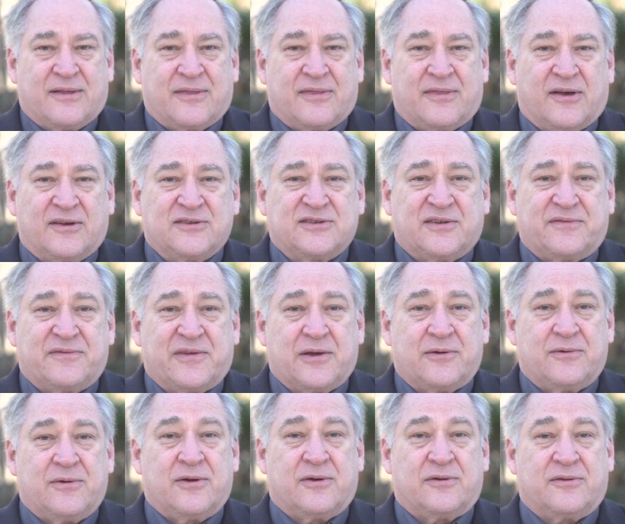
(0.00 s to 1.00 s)
Those of
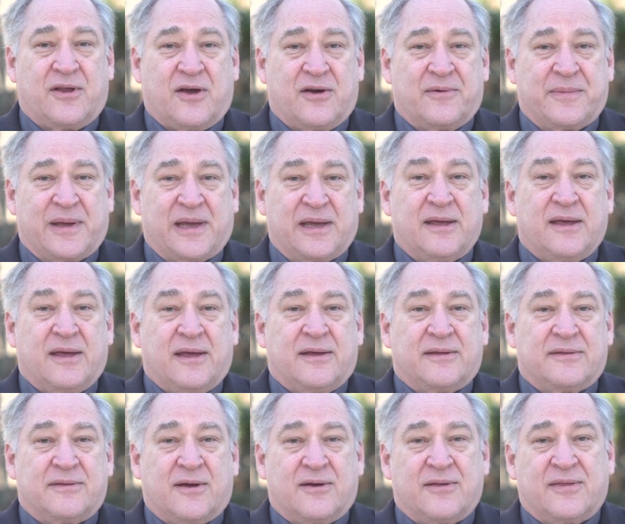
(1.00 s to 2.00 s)
you who know me
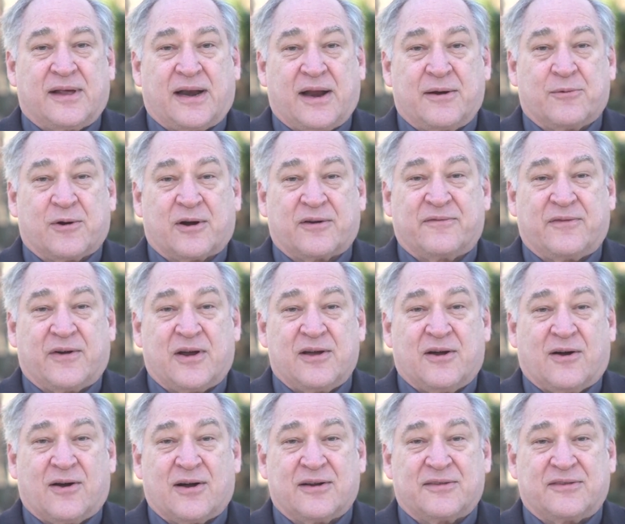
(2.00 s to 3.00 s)
know that I work very
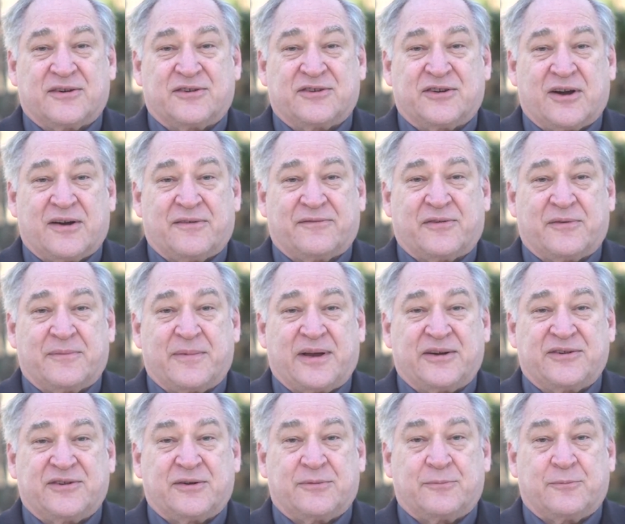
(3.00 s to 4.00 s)
hard to share
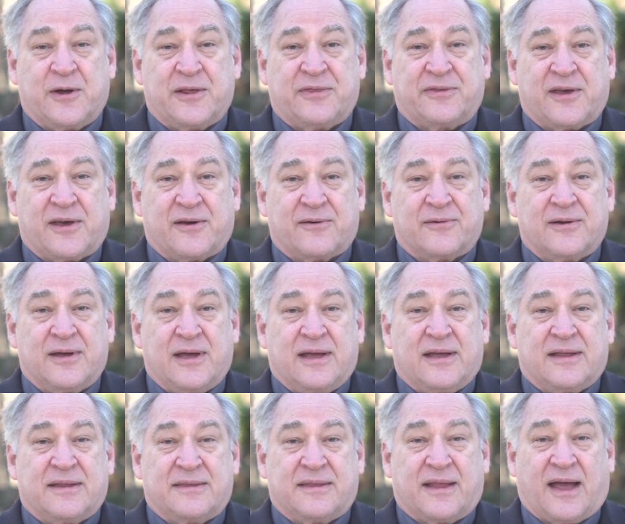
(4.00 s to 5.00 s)
information with you,
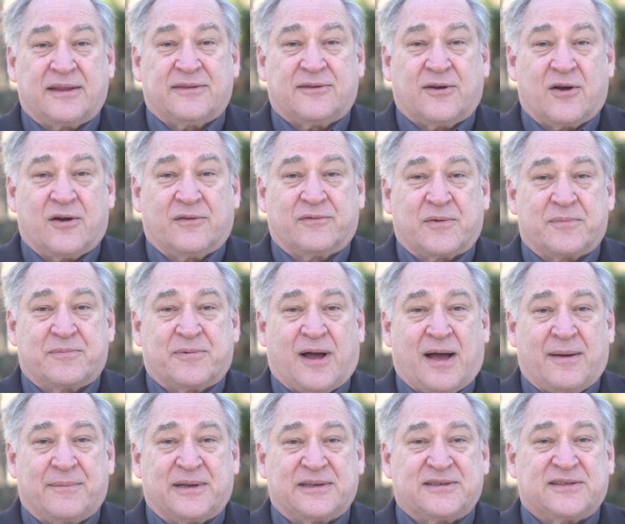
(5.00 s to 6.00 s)
not to
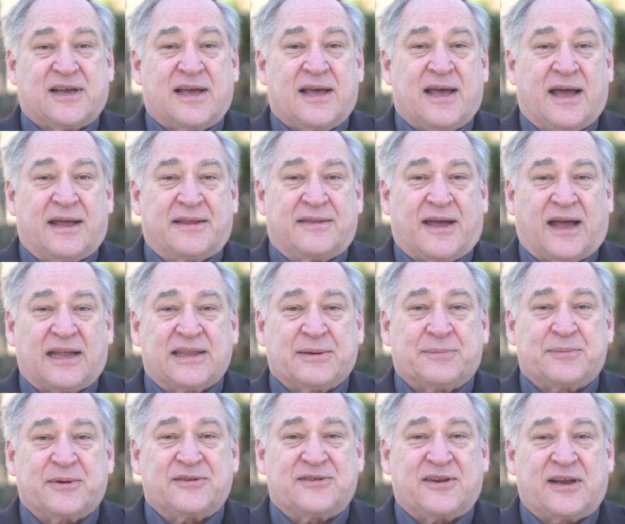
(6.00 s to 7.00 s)
overpromise and not to
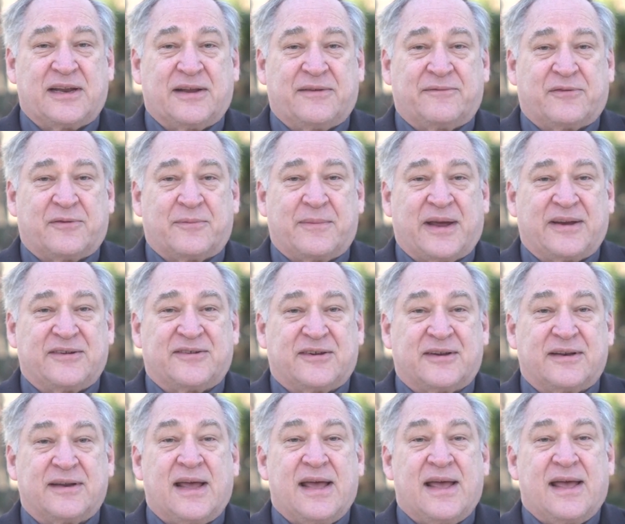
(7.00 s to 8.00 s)
present
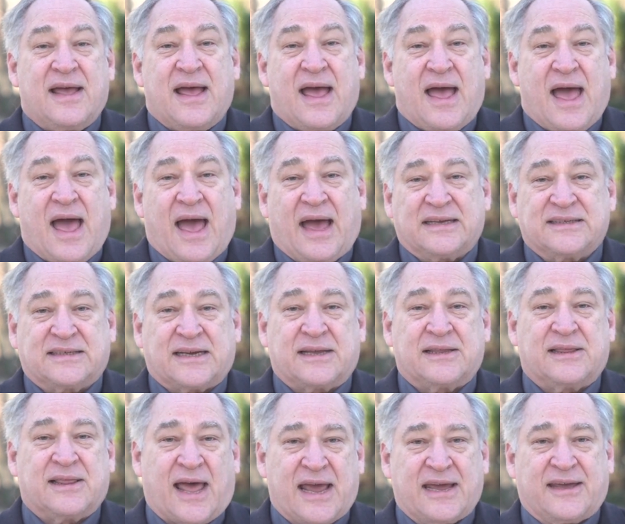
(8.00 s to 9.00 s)
information as
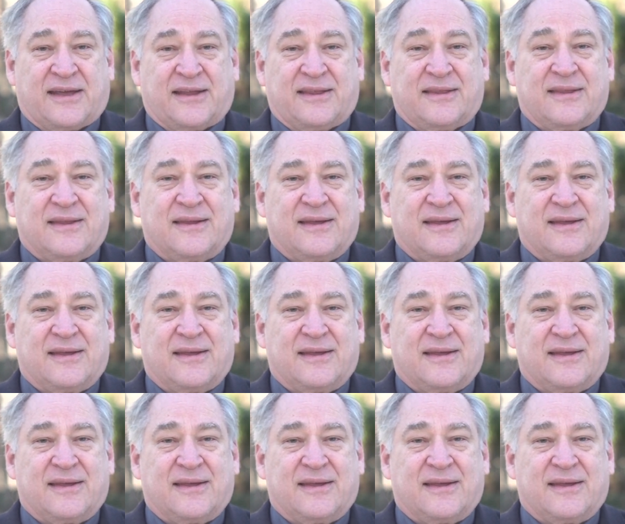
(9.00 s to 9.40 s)
I'd like it.